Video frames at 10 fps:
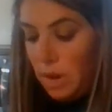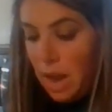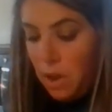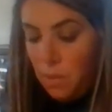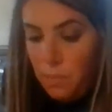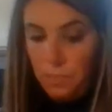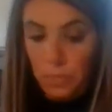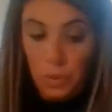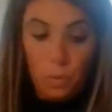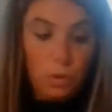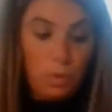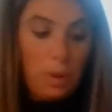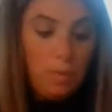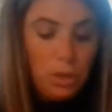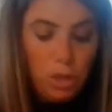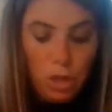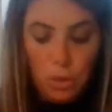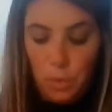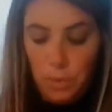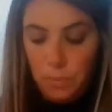Now, we're doing
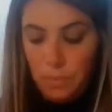blue.